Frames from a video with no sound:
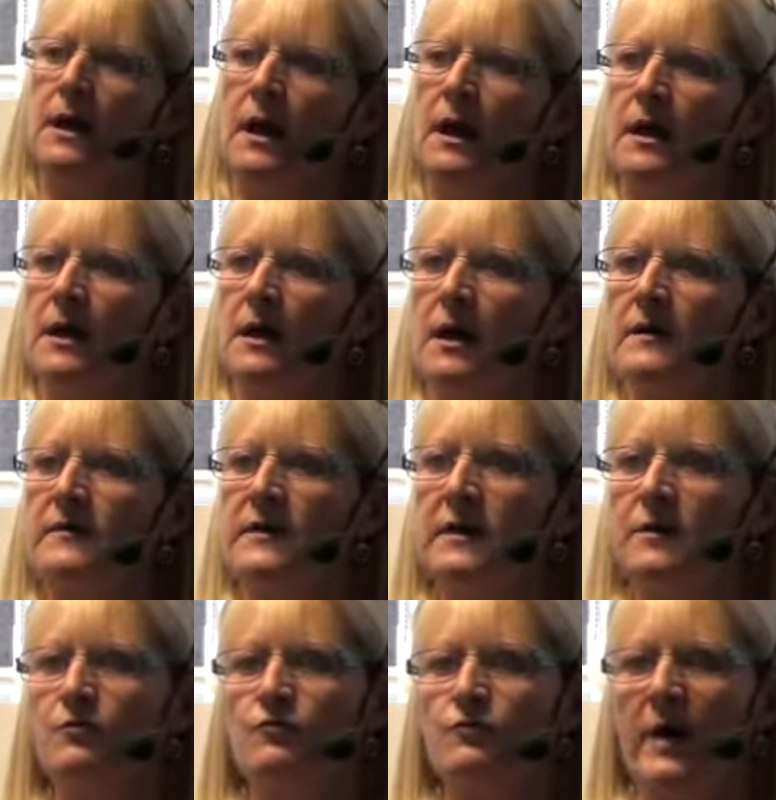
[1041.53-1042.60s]
I
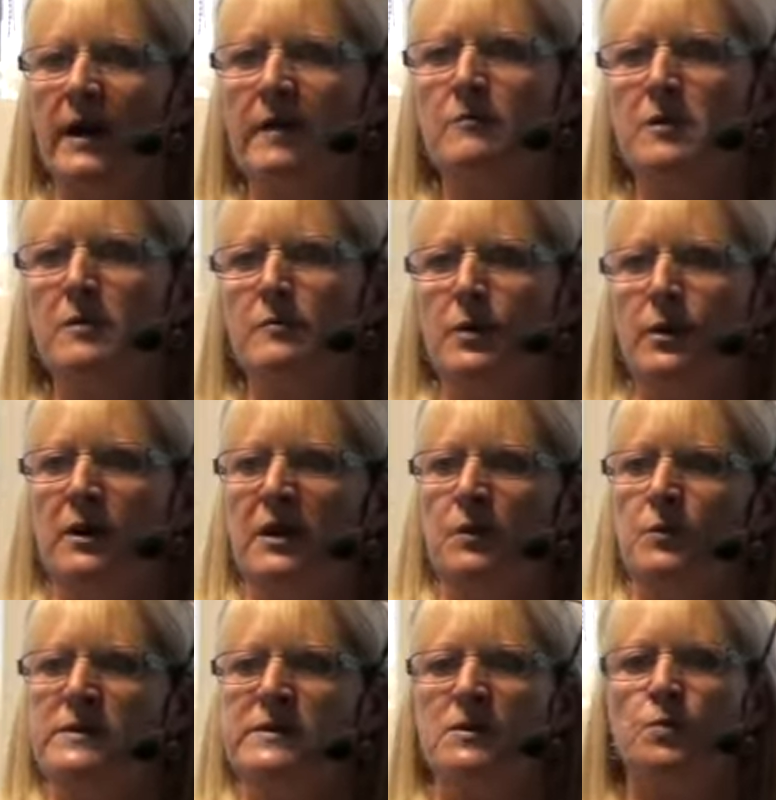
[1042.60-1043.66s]
think Raymond Moody
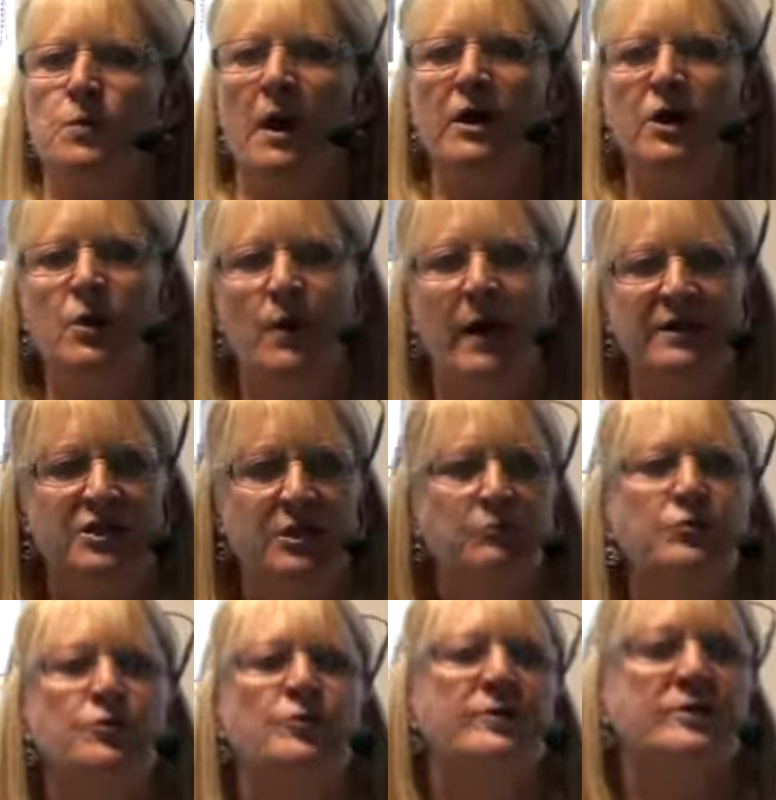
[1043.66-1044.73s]
was the one who actually
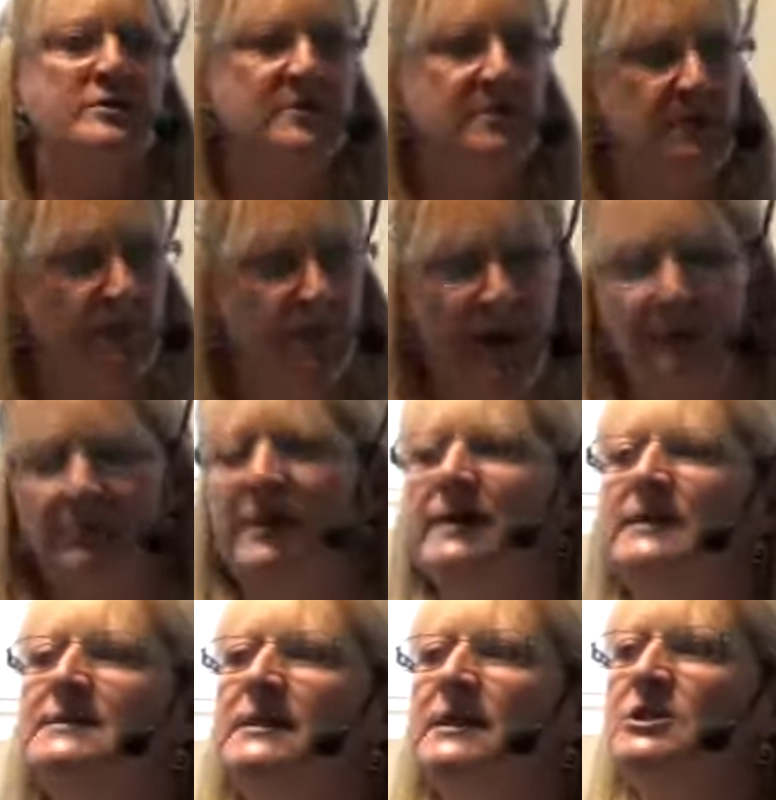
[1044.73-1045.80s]
brought it to the public
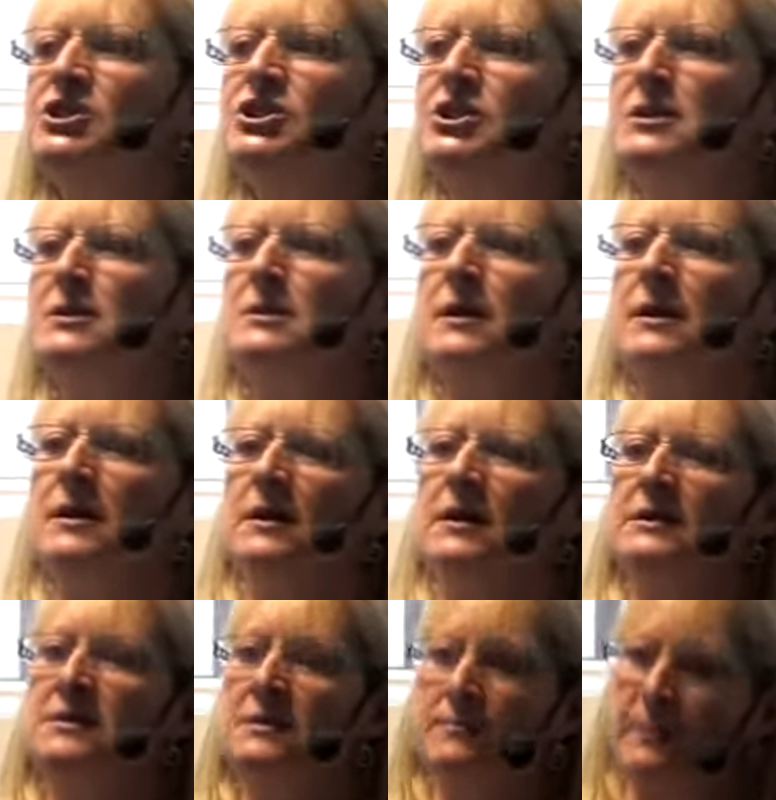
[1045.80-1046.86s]
attention,
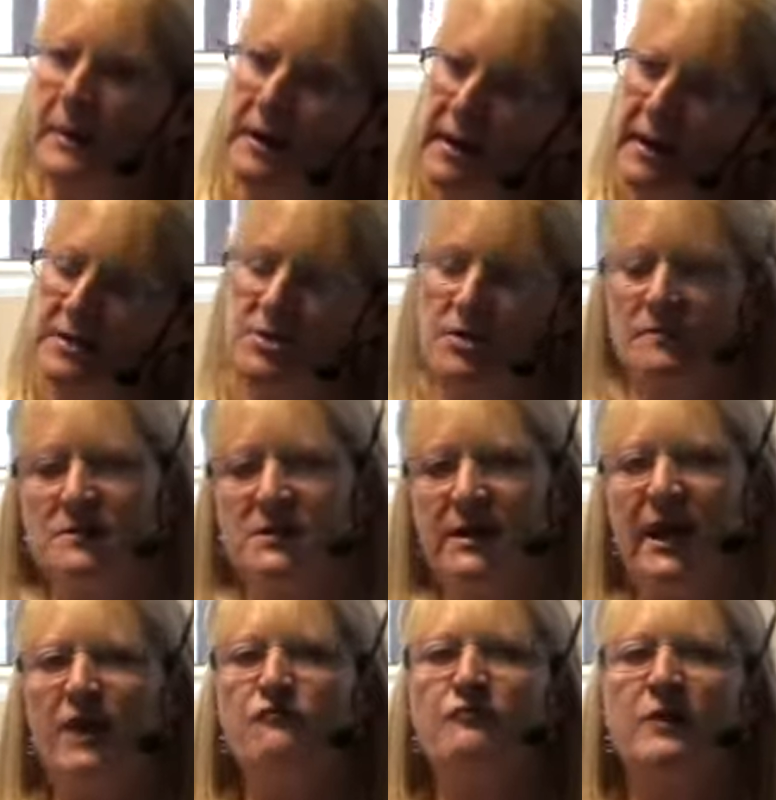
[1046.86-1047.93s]
but Dr.
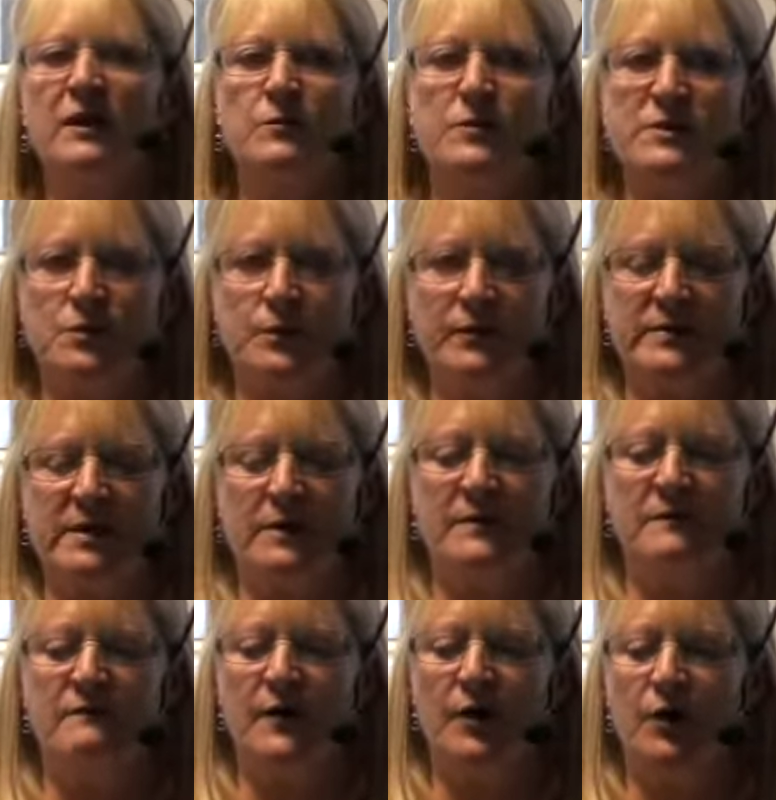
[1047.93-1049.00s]
Kenmore was also
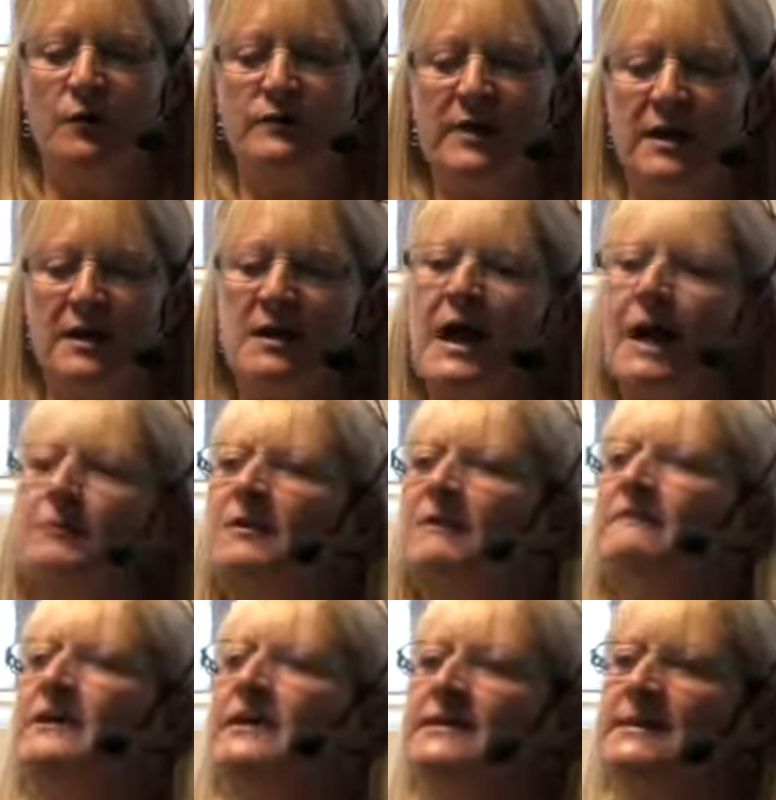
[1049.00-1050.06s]
involved, and a couple
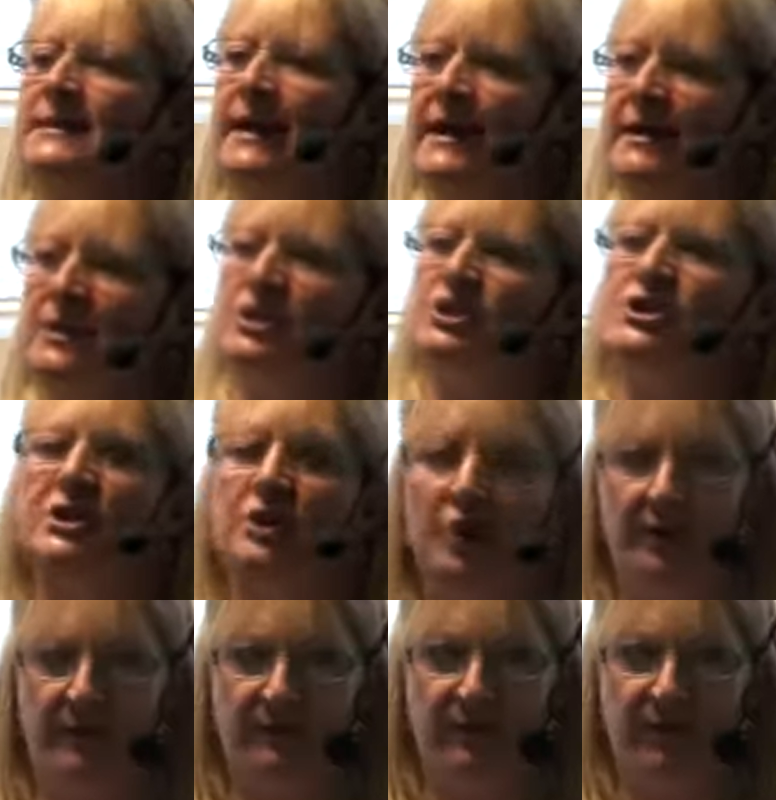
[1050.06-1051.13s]
of years later she
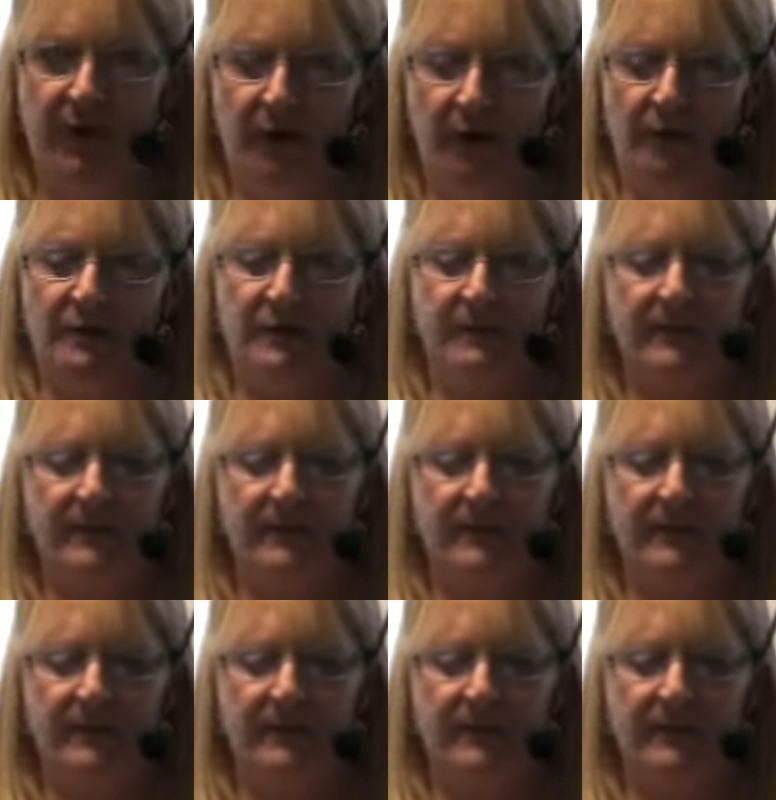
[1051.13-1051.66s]
got involved.